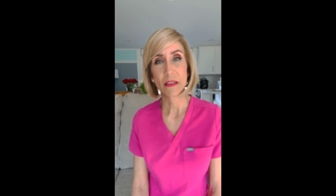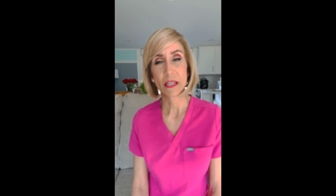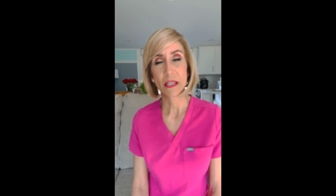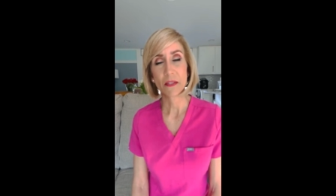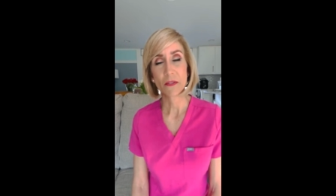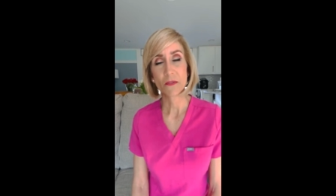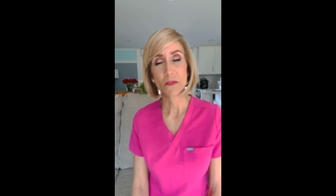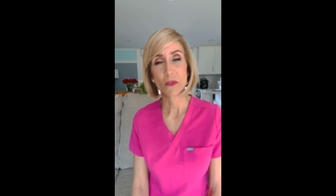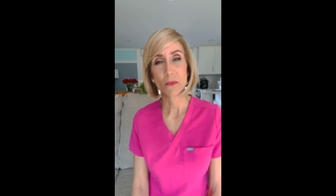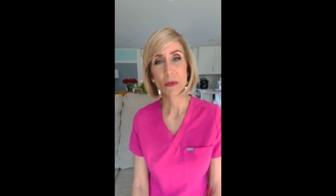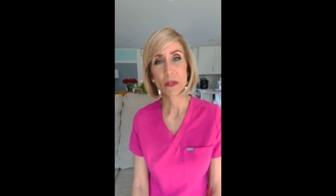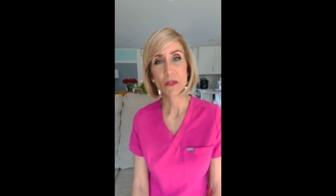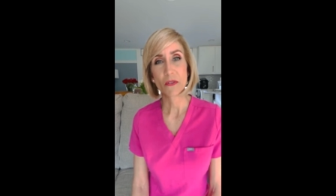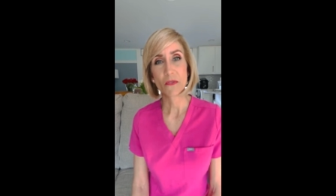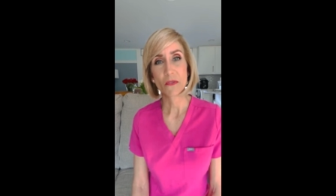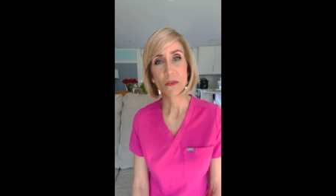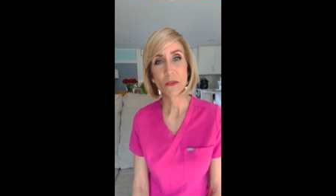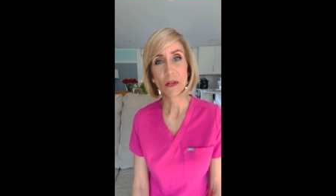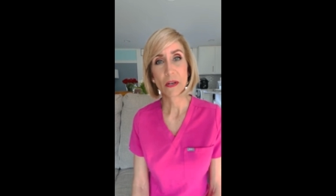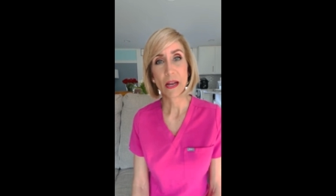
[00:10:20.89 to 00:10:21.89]
Thank you so much
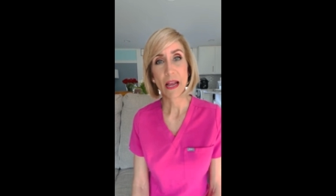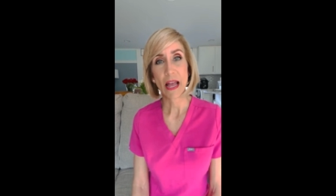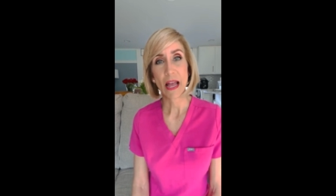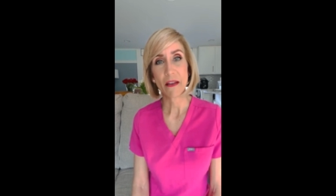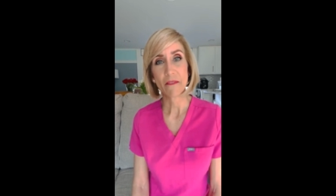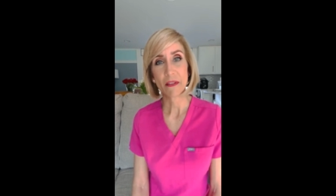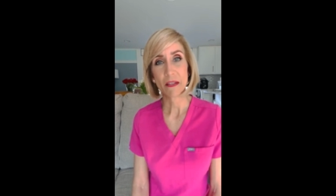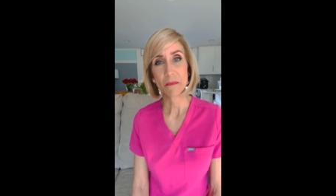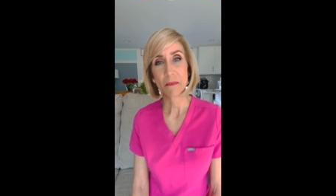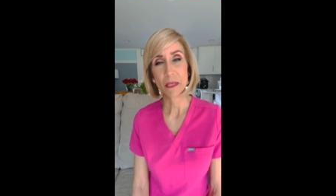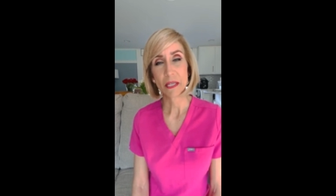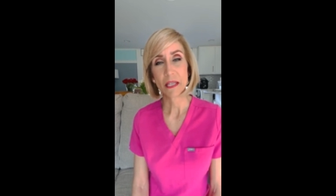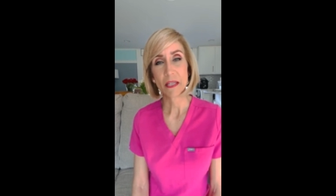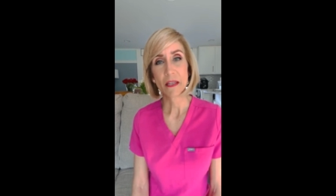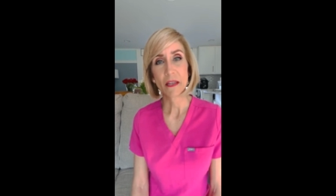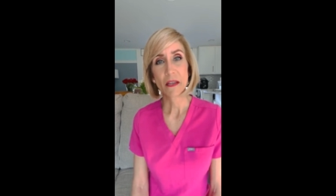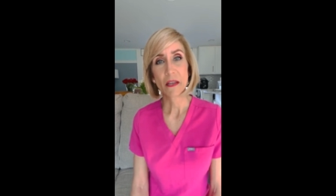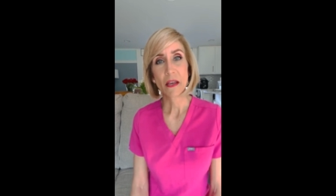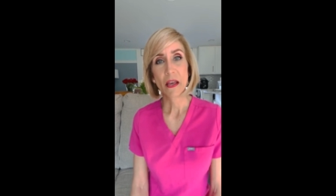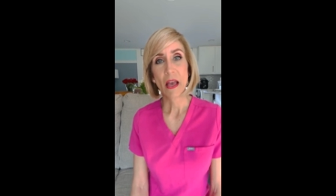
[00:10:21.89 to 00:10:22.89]
for having me
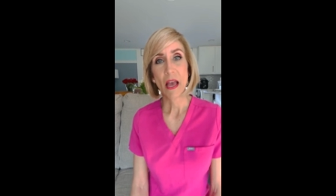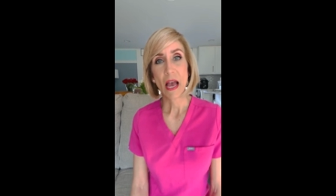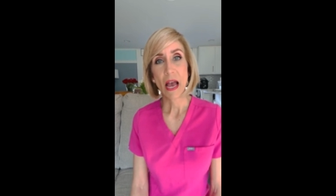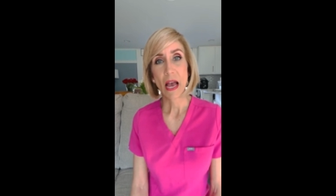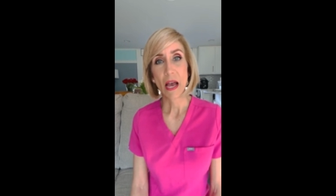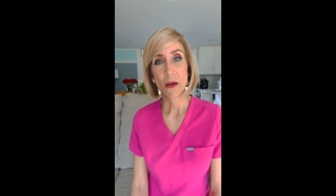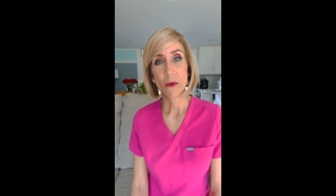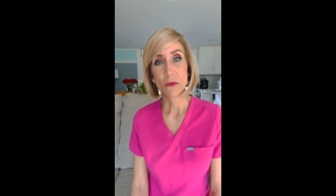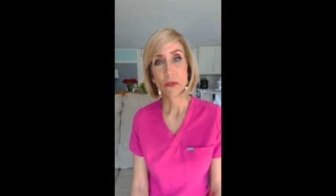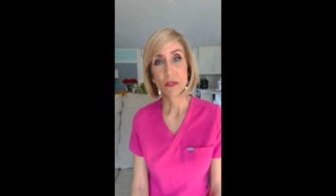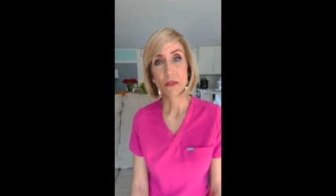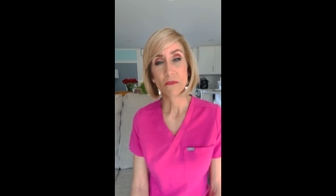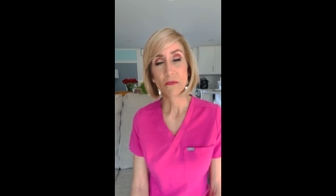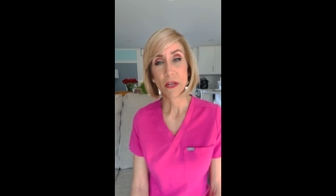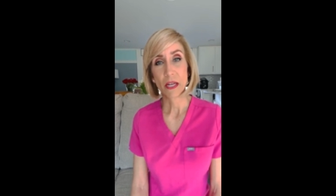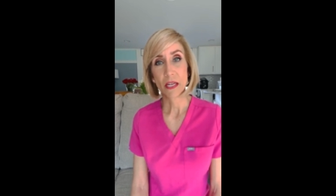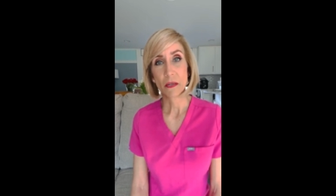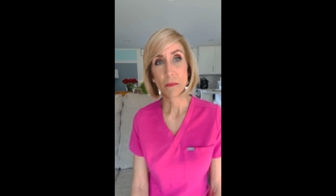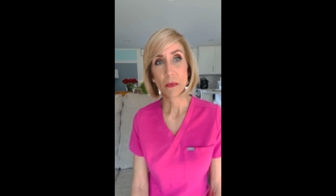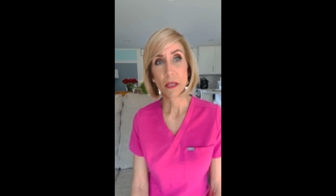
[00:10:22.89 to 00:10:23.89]
how to
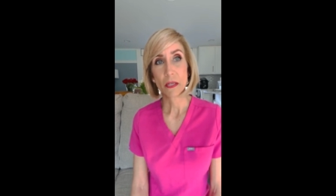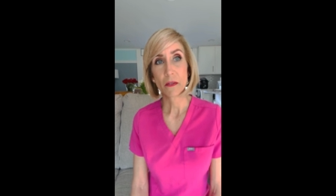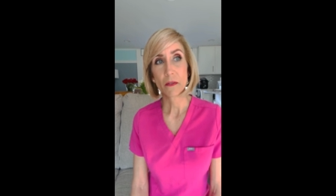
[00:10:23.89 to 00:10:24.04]
find me.